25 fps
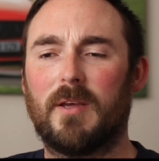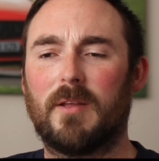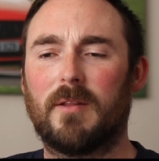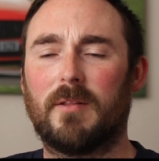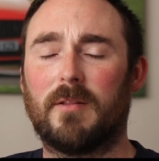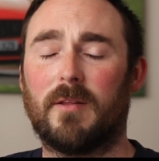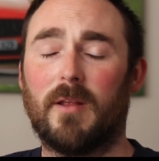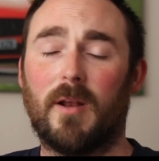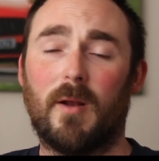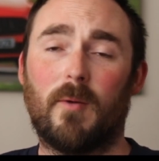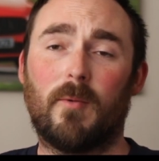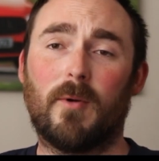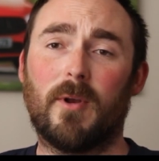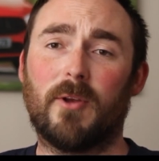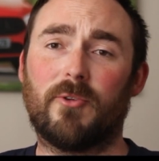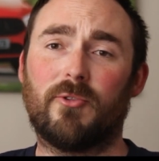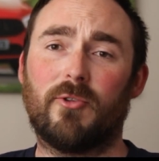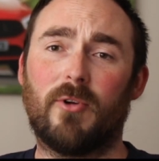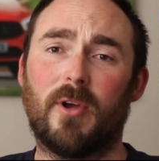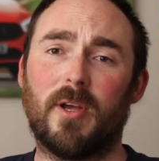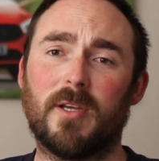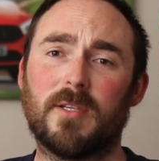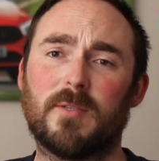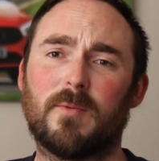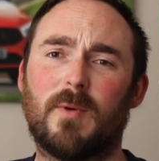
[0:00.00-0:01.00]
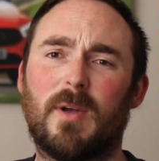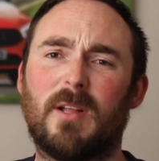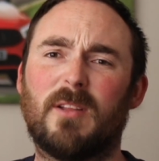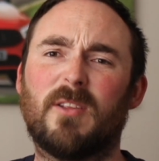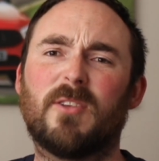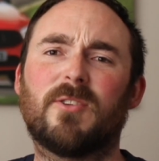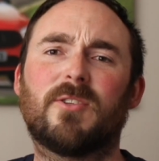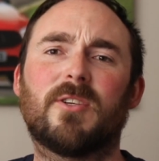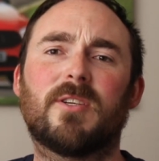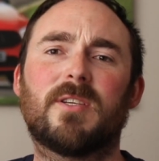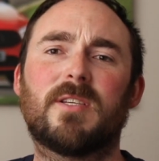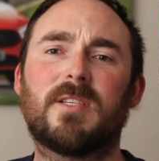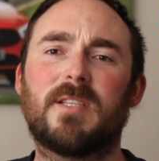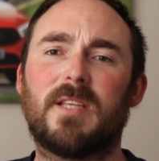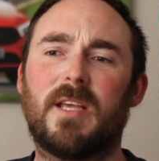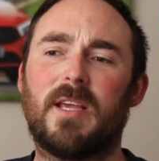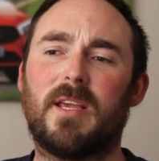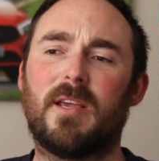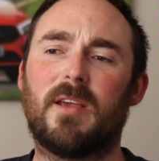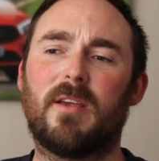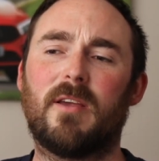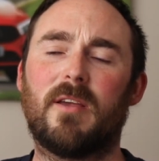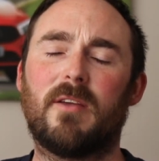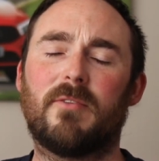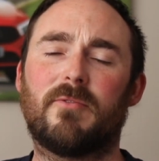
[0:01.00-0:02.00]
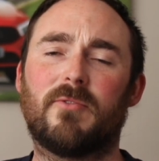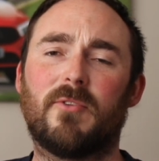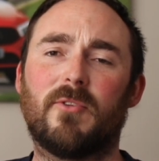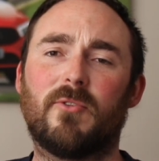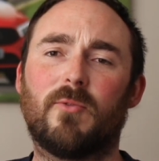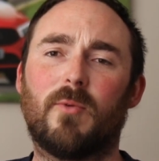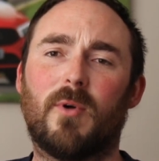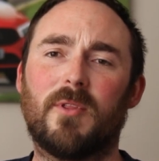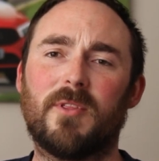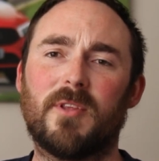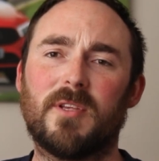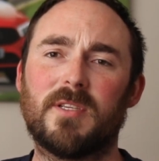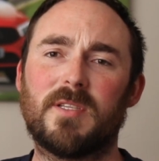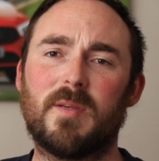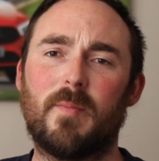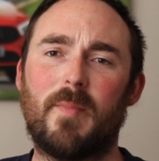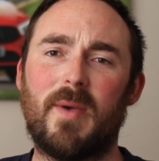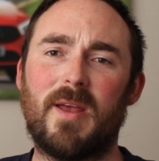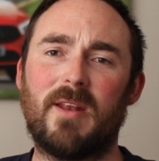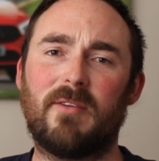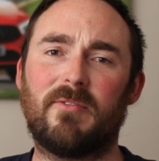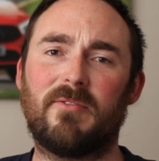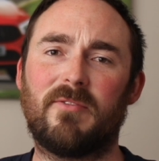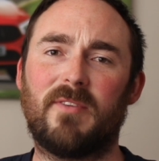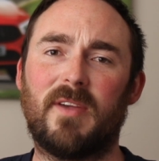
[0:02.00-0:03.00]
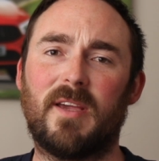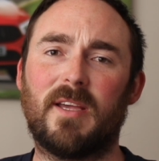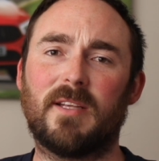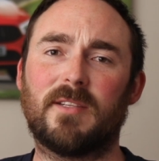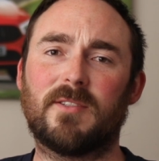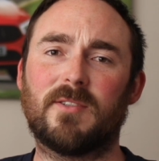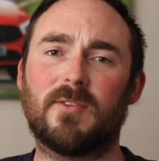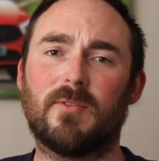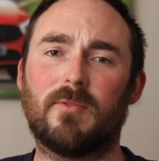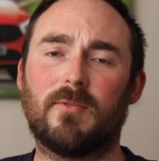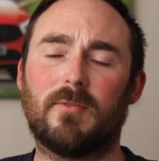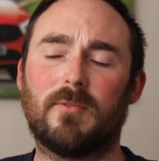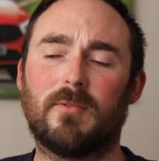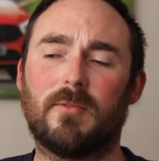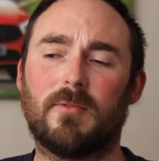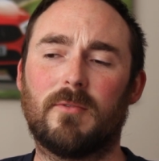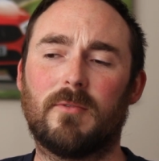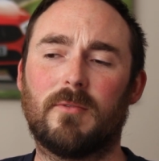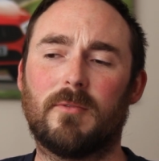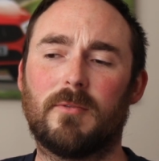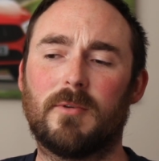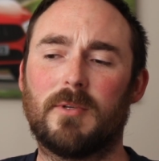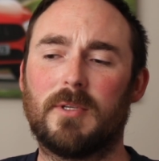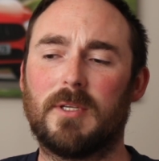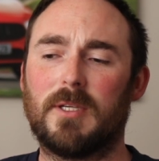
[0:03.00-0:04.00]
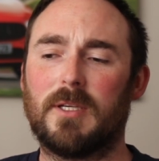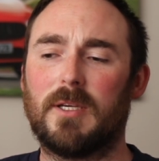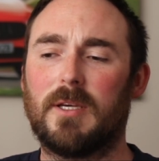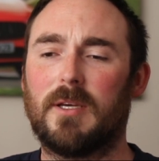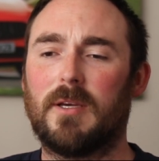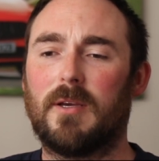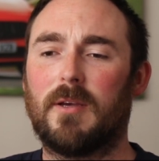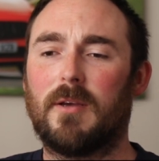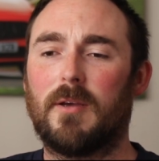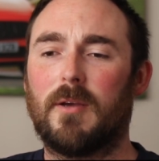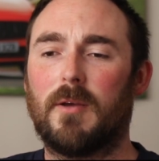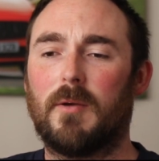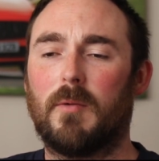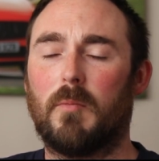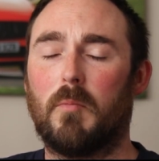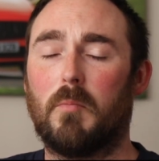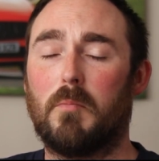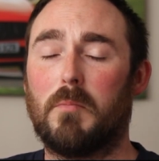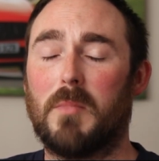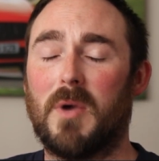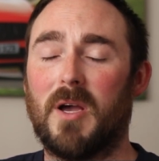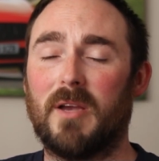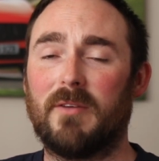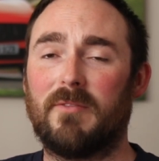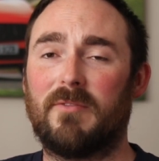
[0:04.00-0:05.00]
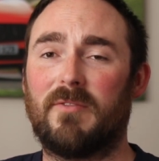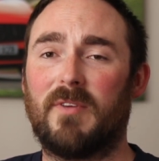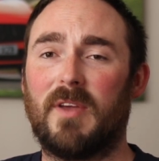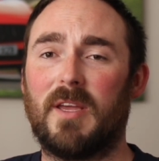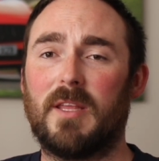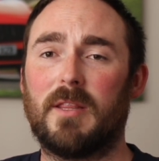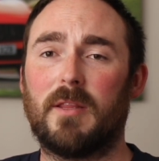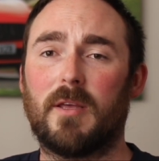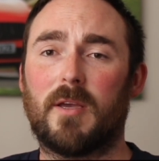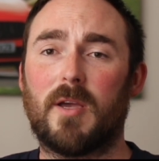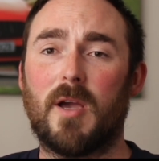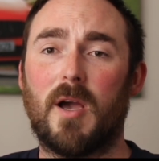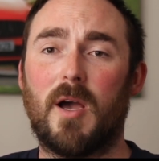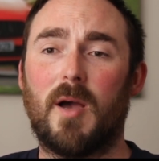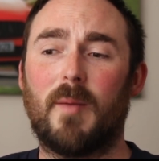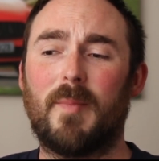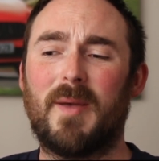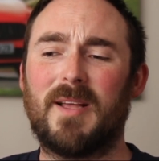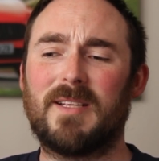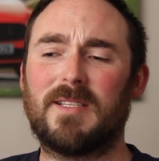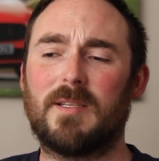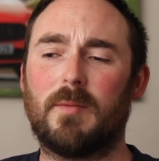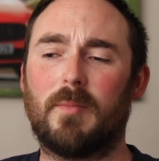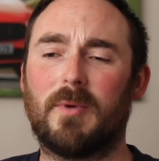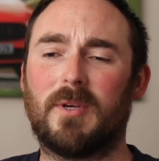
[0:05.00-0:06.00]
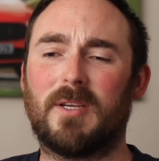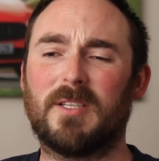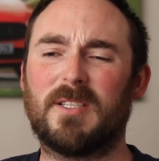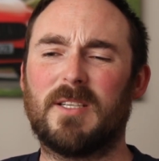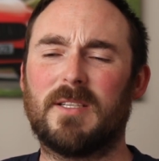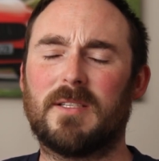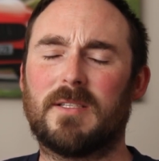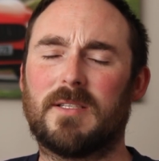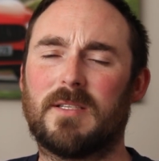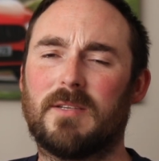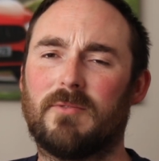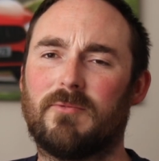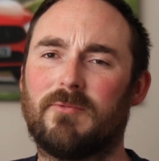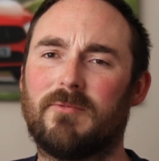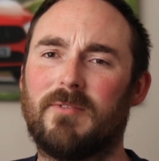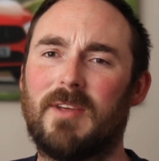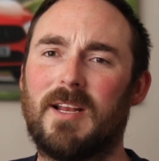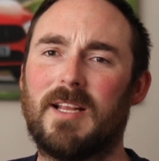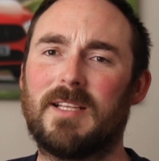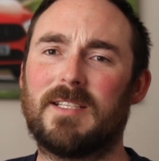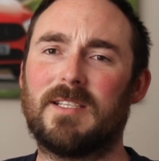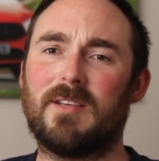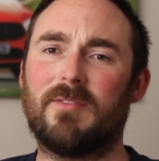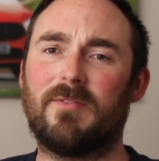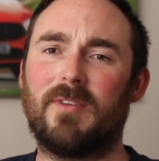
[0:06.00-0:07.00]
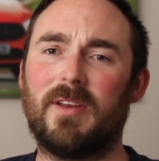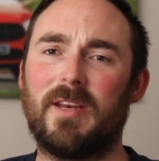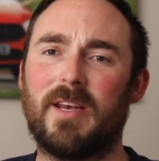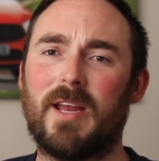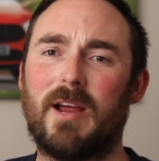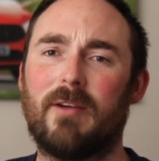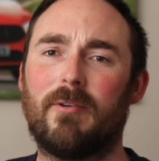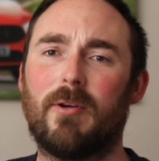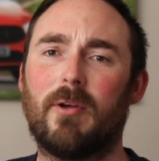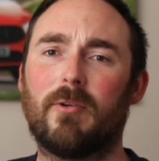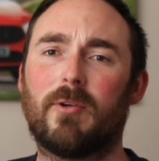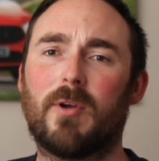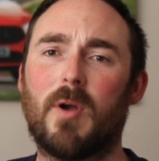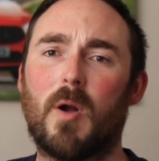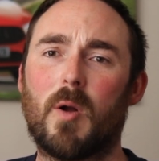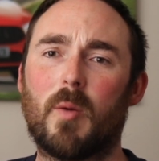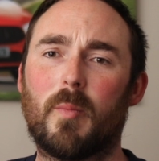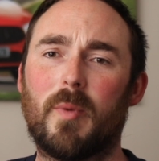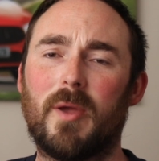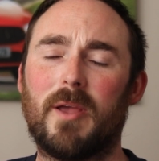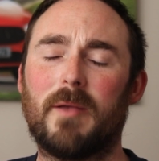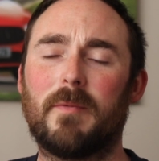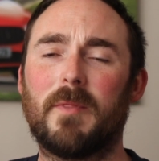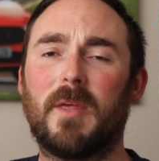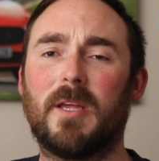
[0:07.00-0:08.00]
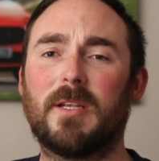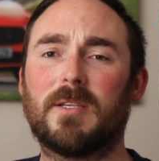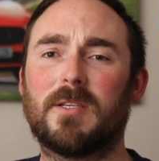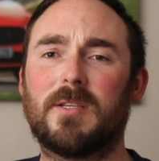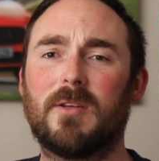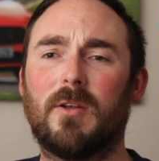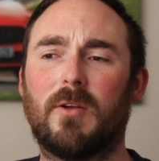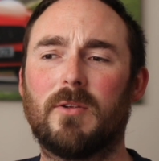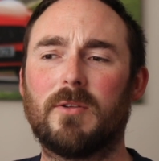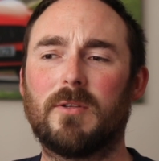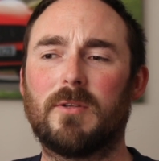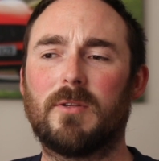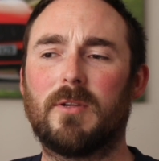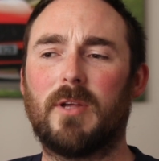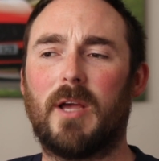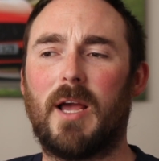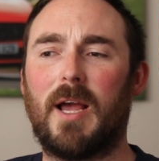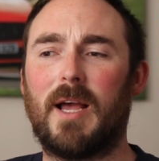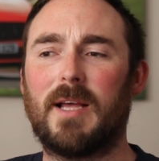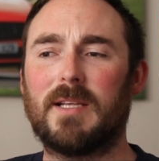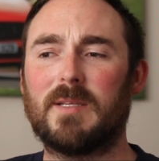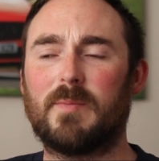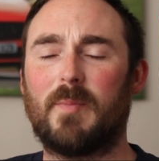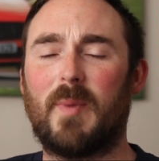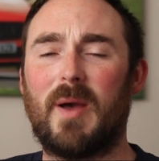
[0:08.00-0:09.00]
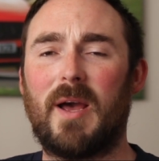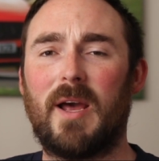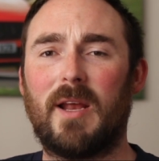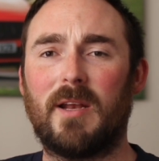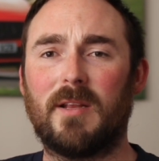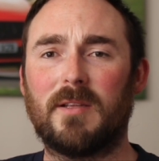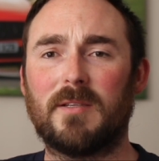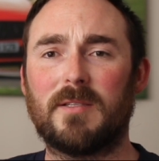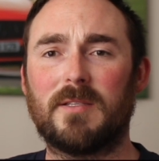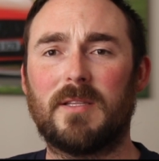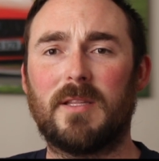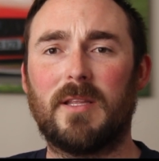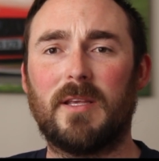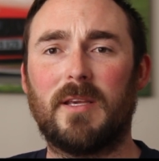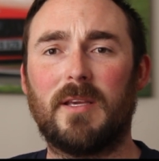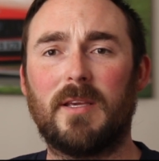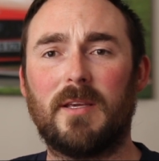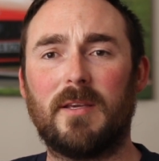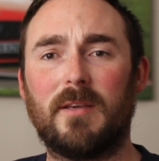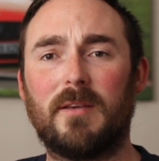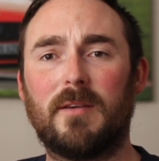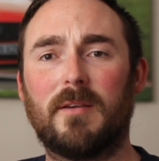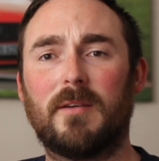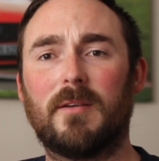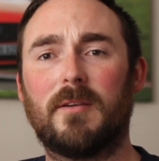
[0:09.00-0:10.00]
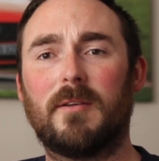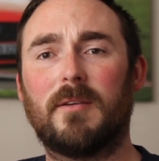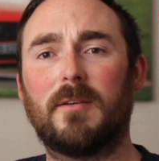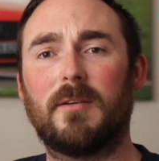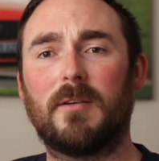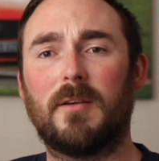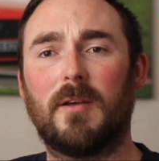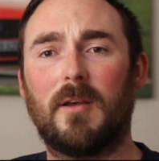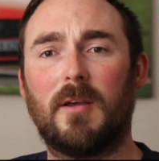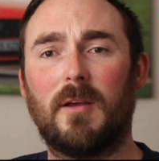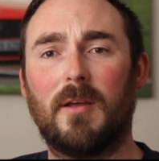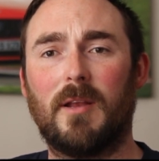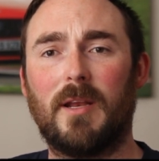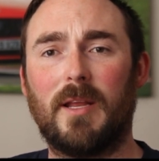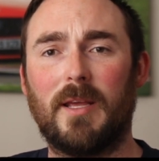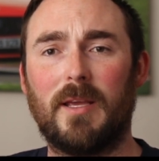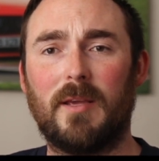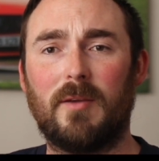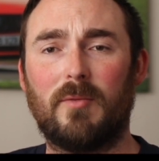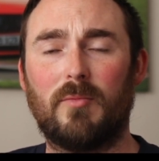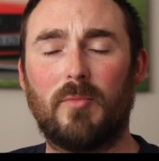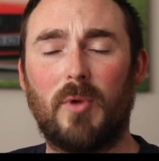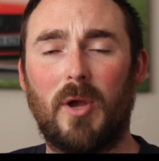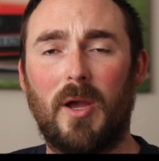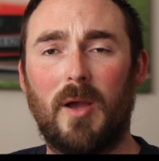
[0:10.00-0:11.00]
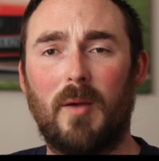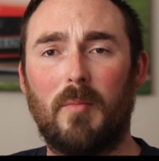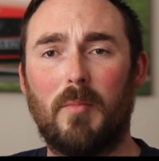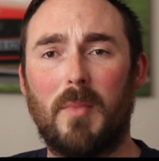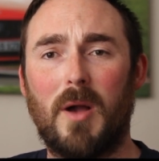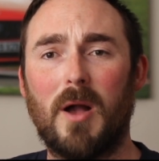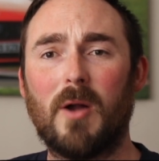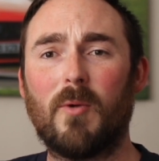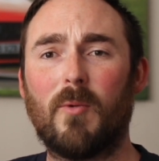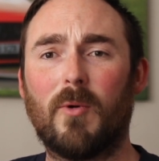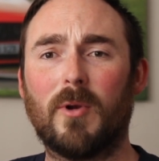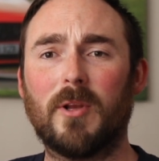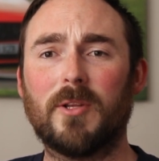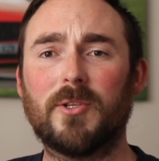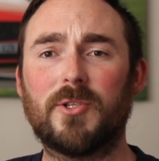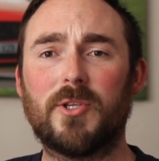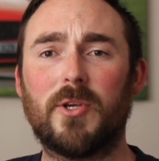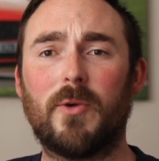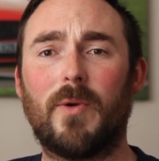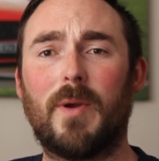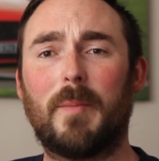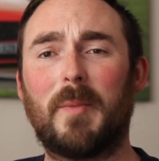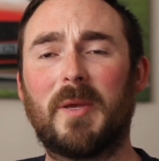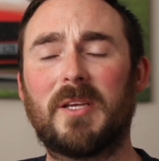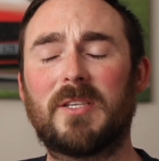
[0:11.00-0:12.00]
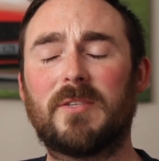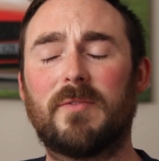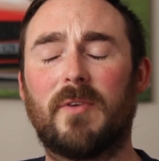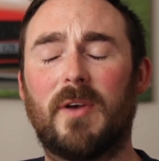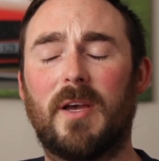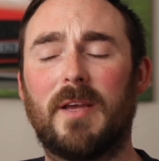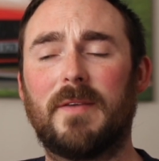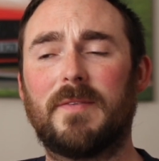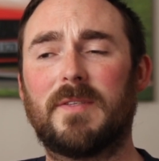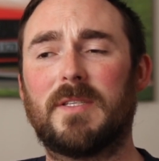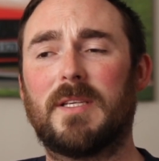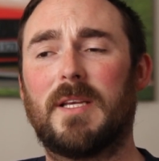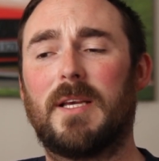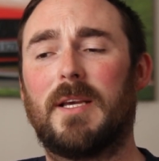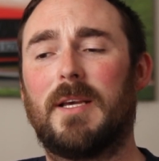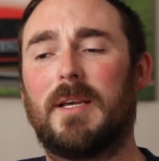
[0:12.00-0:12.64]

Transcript: that I want to try as well, and just see if there's one that's a better fit or might fit in the car better, because it's a relatively narrow cockpit. It's not as bad as the early Mark 1 and 2 MX5s,